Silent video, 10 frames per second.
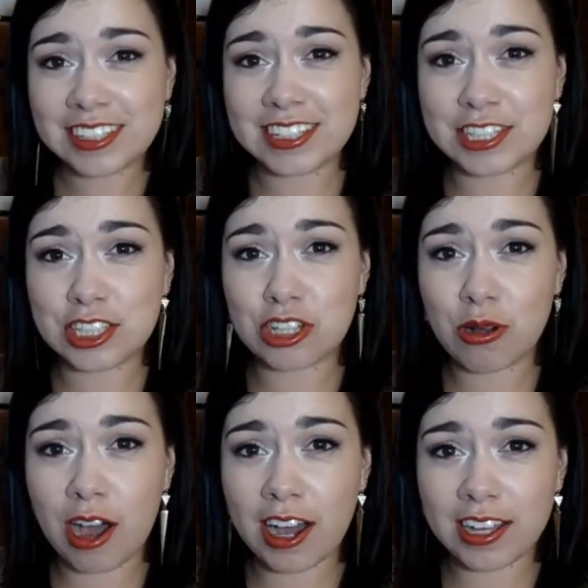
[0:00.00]
it's so
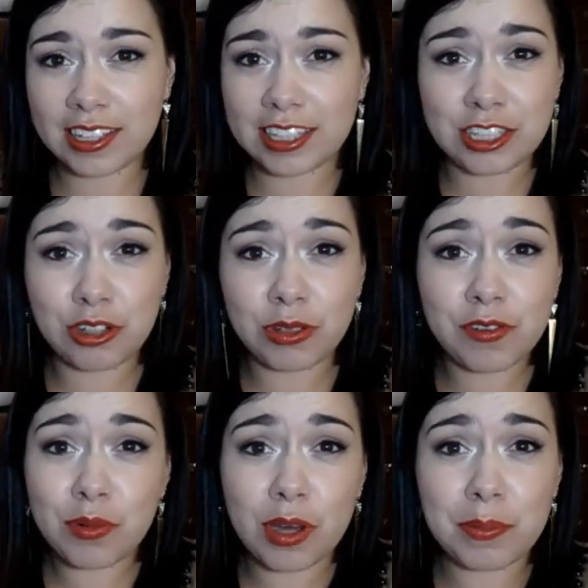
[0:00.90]
hot, like you don't
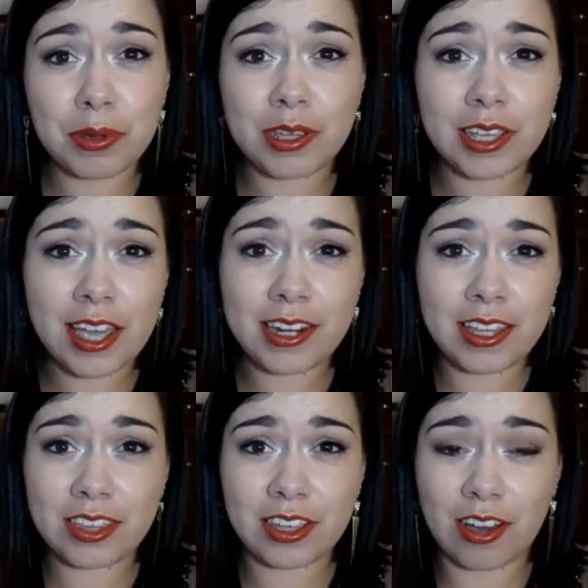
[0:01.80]
even want to put
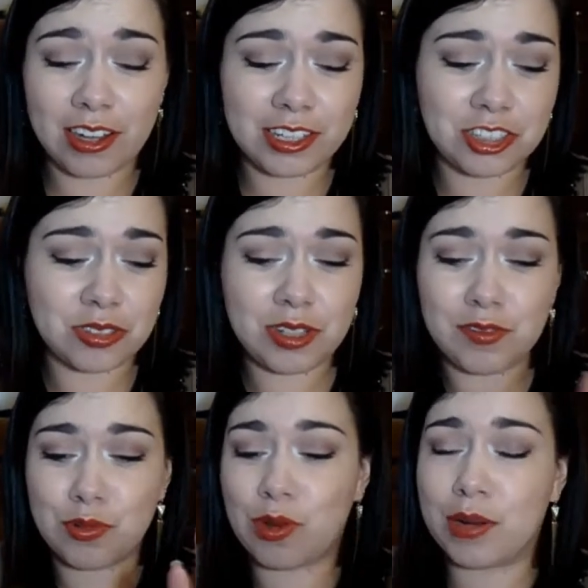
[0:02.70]
anything on. You don't
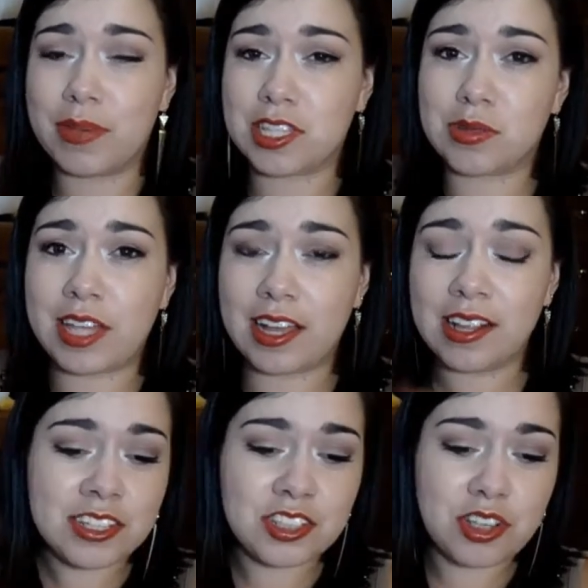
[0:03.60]
even want to mess with that.
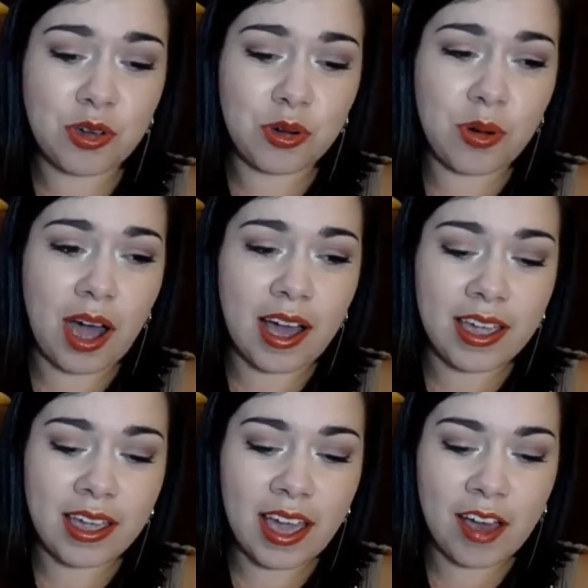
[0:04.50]
So
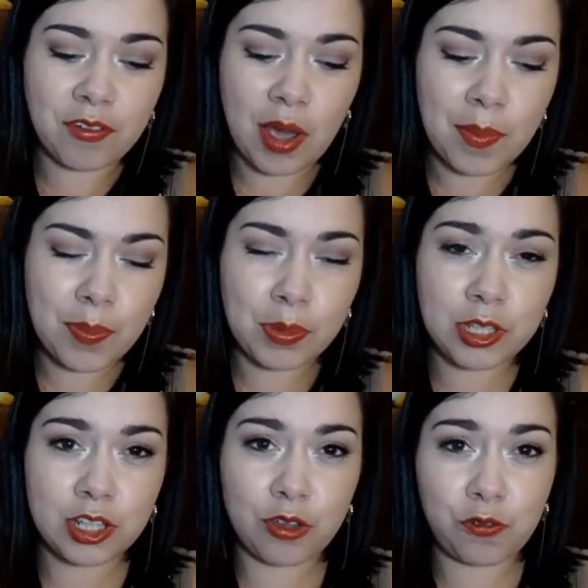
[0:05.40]
I have come up
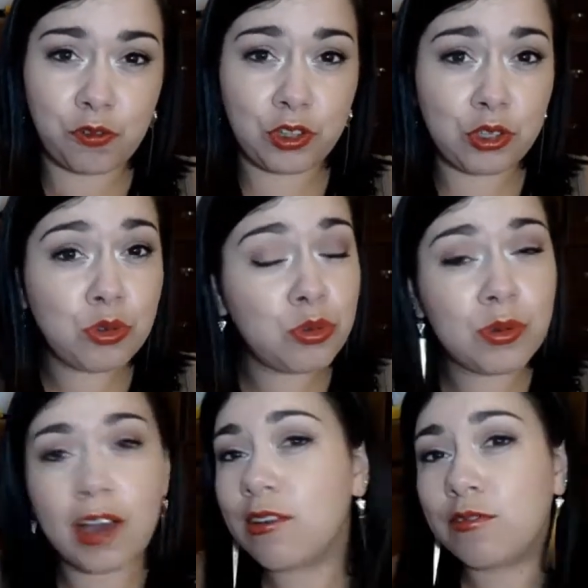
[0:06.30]
with a few
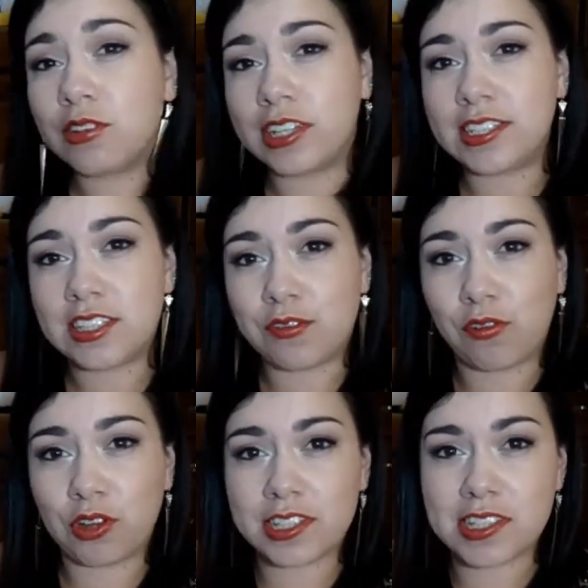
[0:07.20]
helpful hints
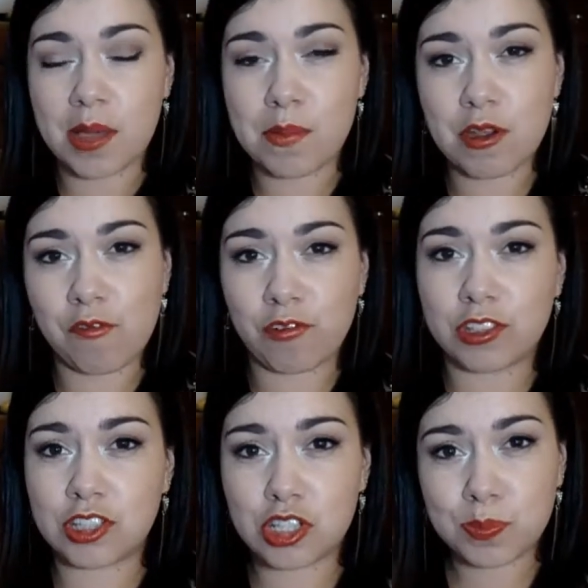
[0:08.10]
for the summer, for
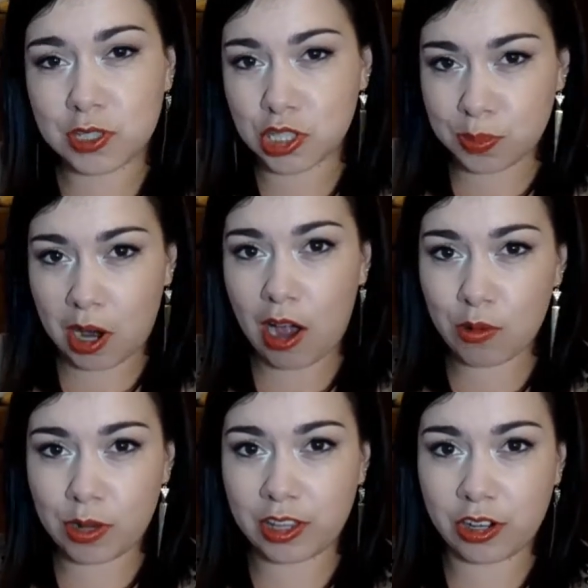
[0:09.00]
the super
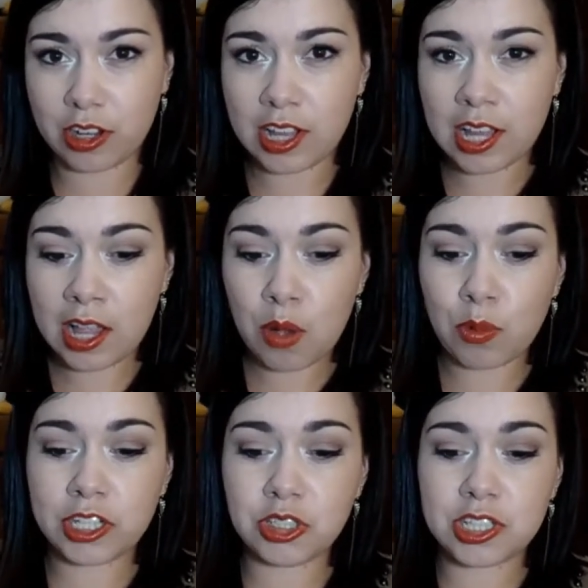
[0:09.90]
hot weather,
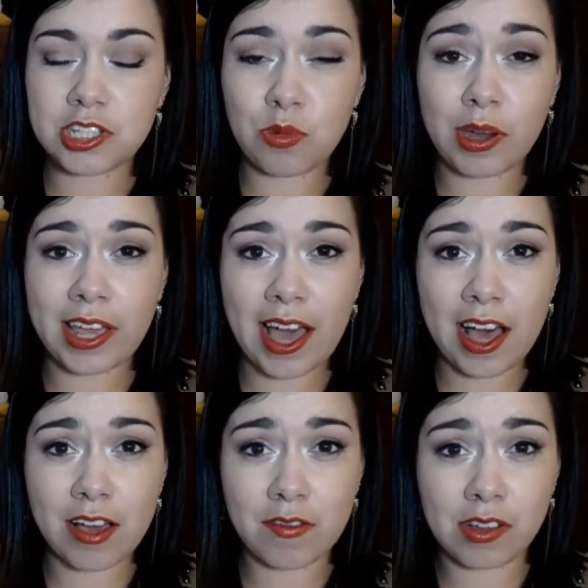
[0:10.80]
when you still want to
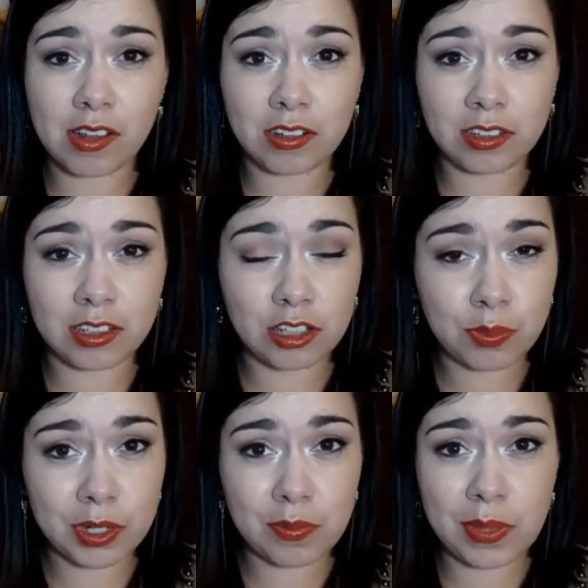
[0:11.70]
have a little
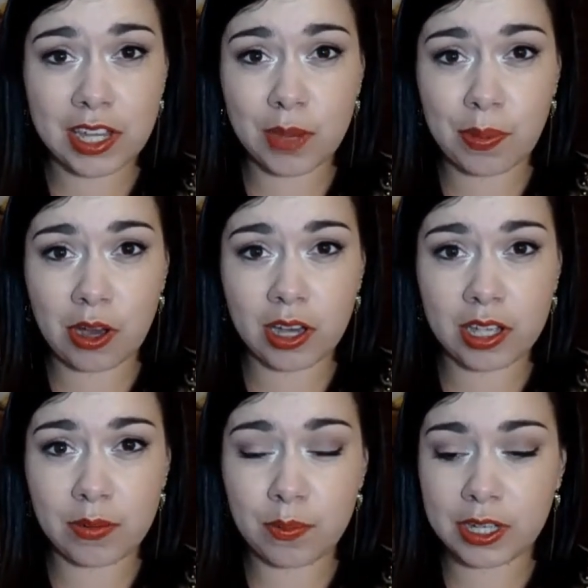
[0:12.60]
bit of makeup
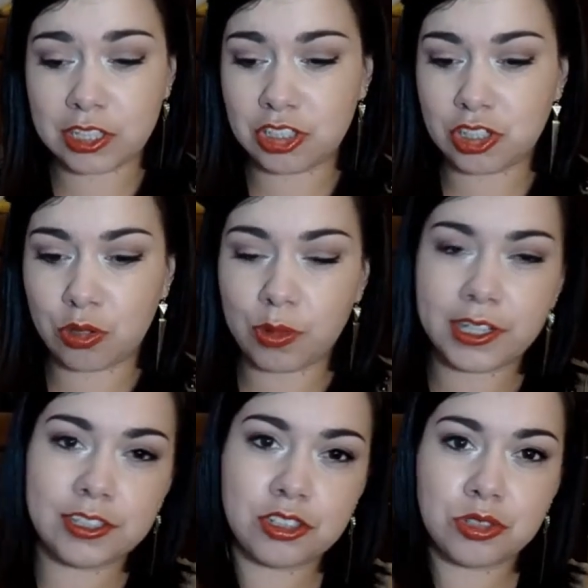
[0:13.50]
on, but you don't want
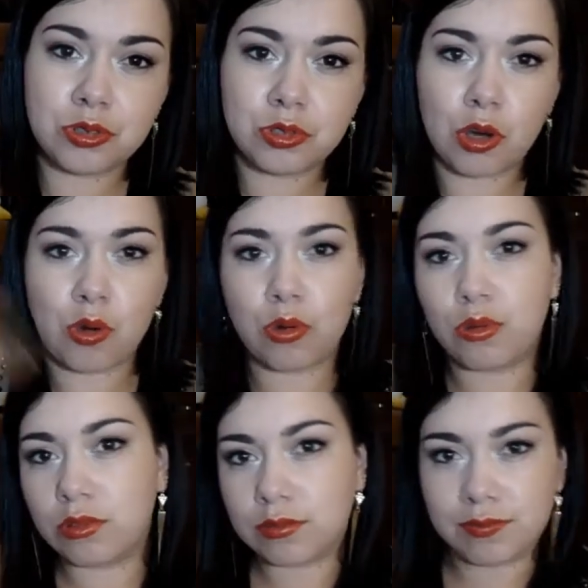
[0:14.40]
to do the
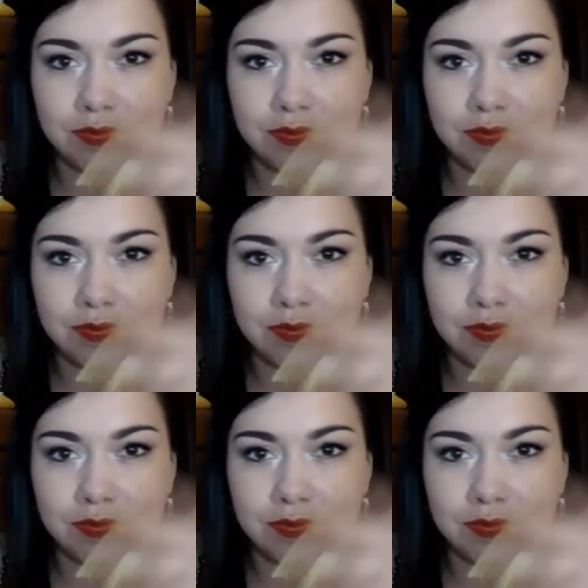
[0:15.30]
whole